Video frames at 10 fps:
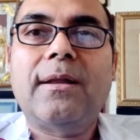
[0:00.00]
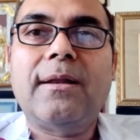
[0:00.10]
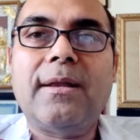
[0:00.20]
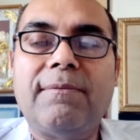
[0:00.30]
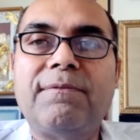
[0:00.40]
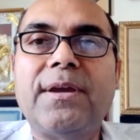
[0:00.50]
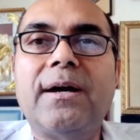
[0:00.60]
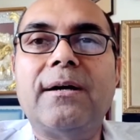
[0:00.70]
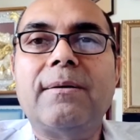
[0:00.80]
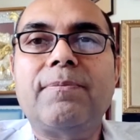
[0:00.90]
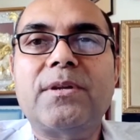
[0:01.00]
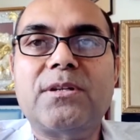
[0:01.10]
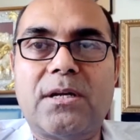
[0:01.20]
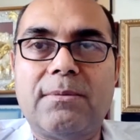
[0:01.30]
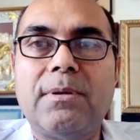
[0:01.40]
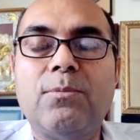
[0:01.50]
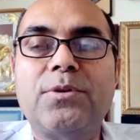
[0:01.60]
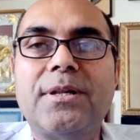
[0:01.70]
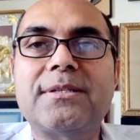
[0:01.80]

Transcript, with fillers: Navya Tata Memorial